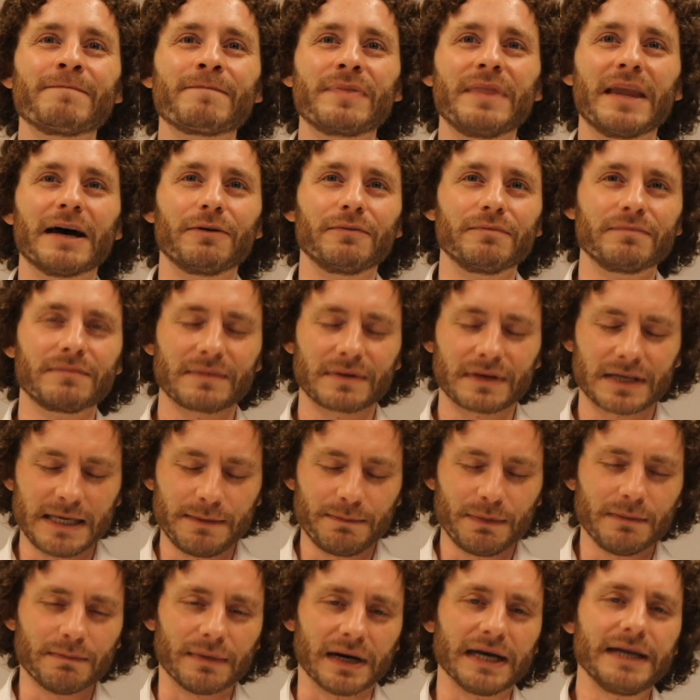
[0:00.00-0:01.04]
Now,
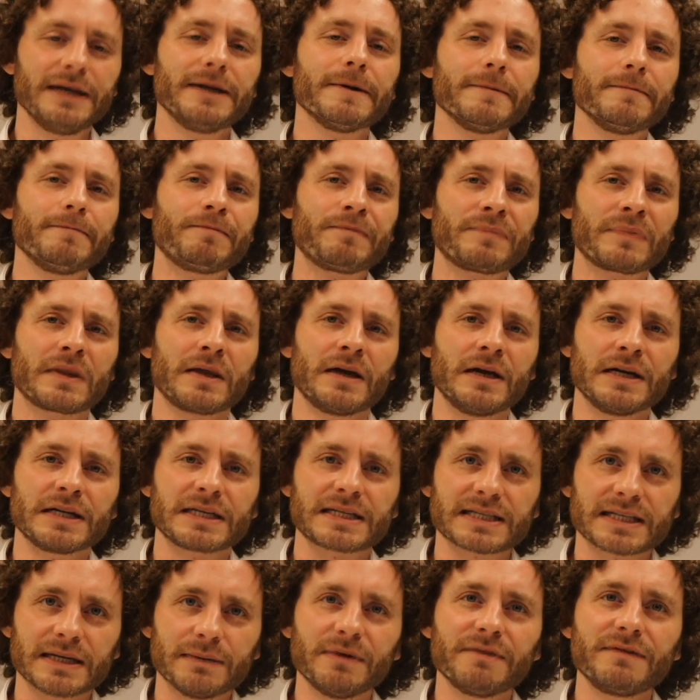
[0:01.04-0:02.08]
keep in mind,
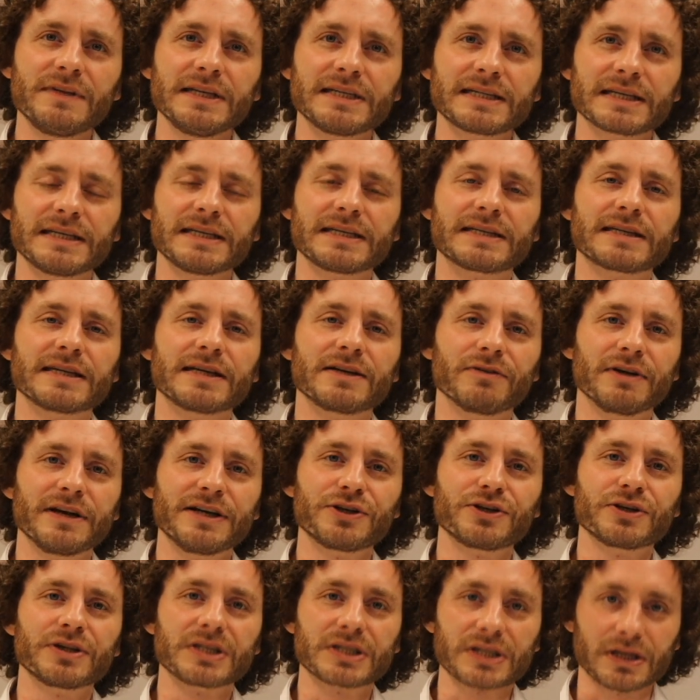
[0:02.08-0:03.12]
some of these
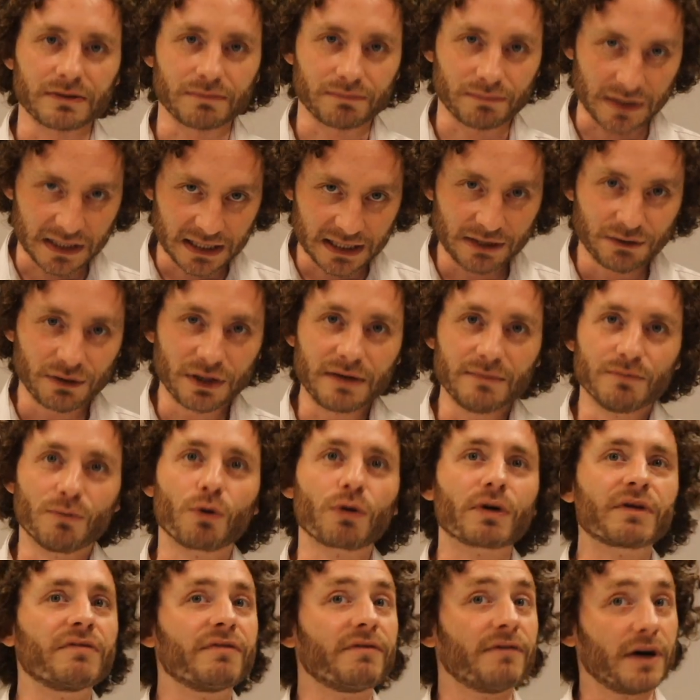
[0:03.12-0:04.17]
considerations are clearly
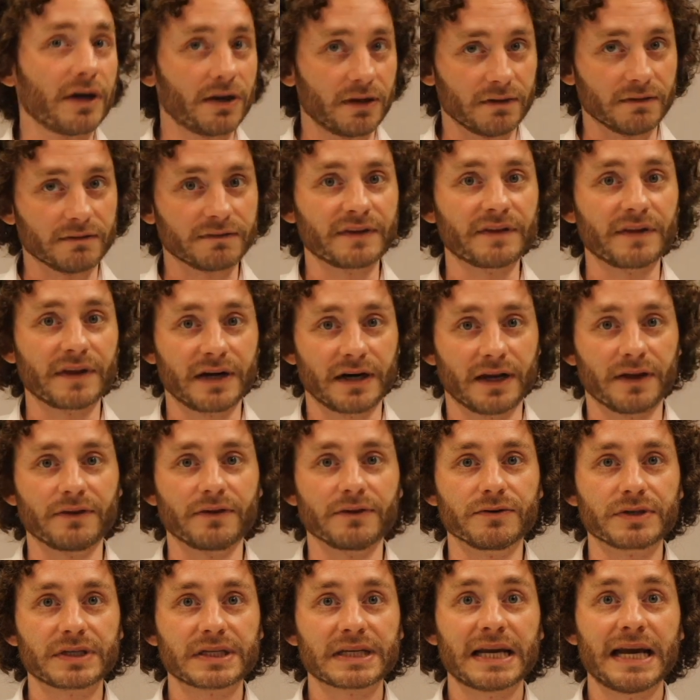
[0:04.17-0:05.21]
more involved than
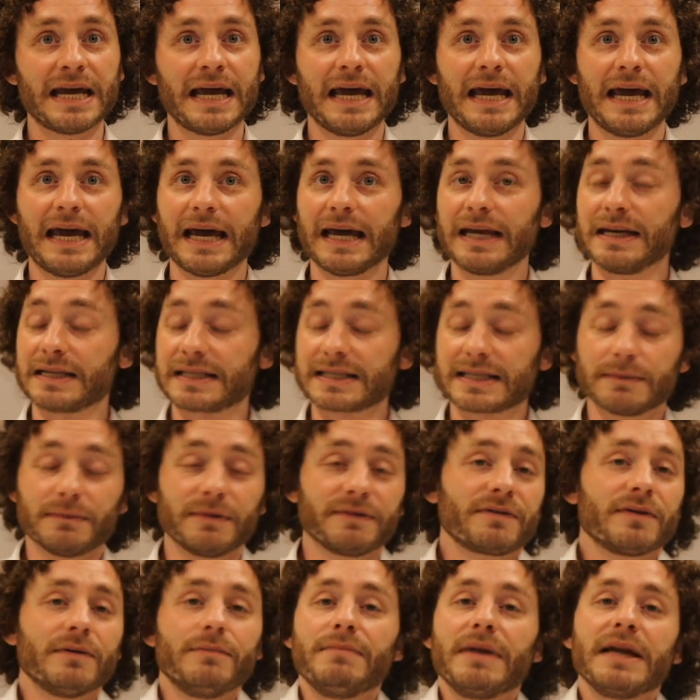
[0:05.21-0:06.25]
others, and some
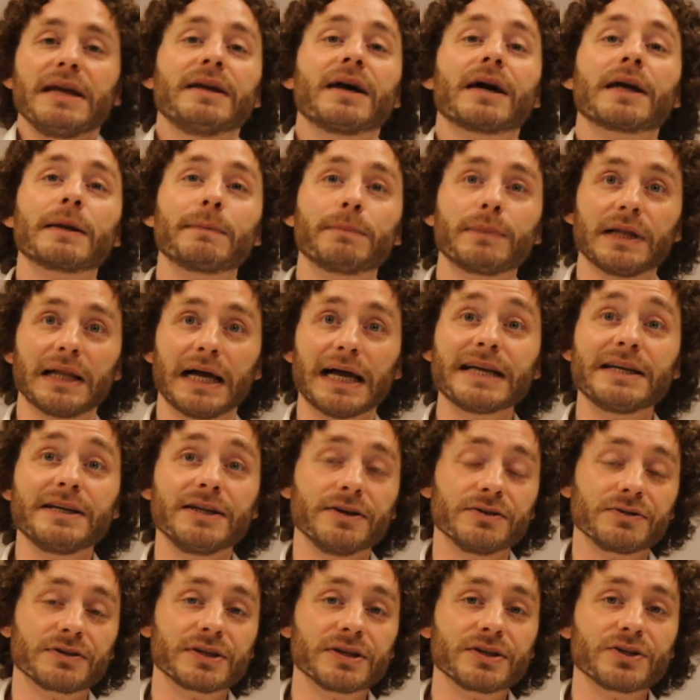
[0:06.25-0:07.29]
of them may not apply to
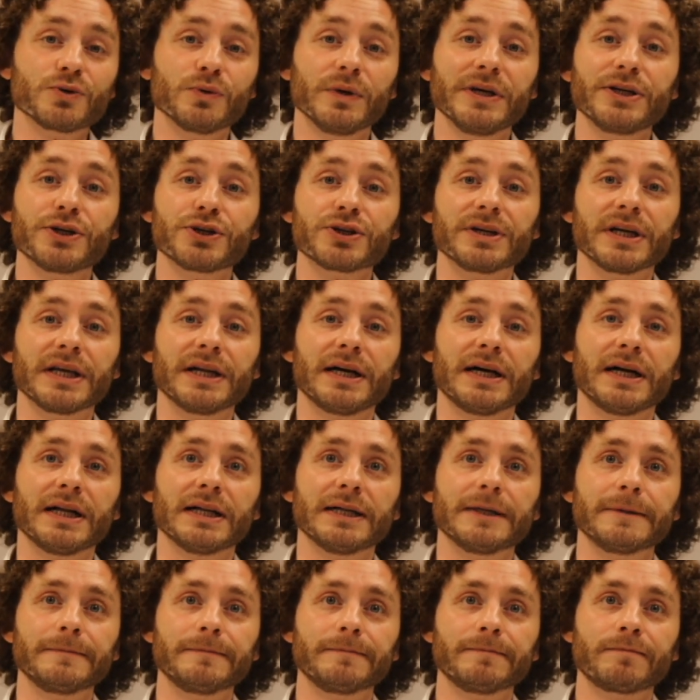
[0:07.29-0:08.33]
your situation at
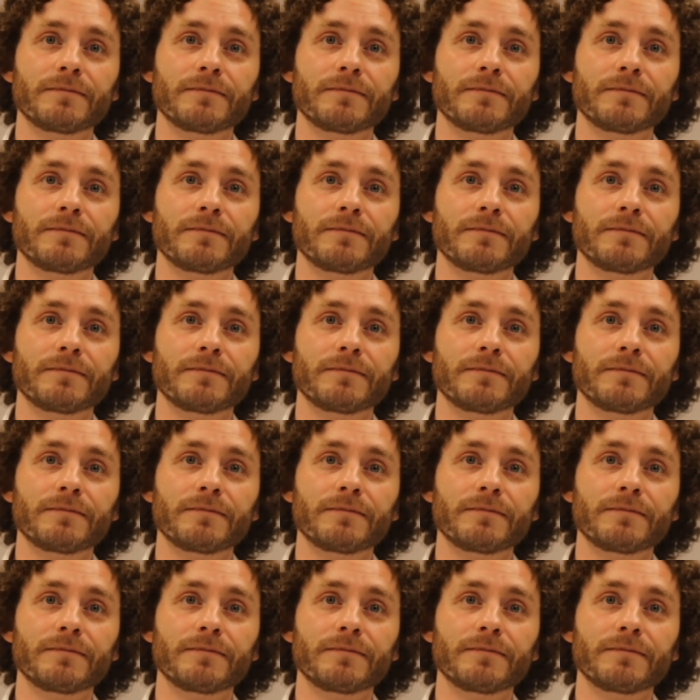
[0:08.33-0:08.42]
all.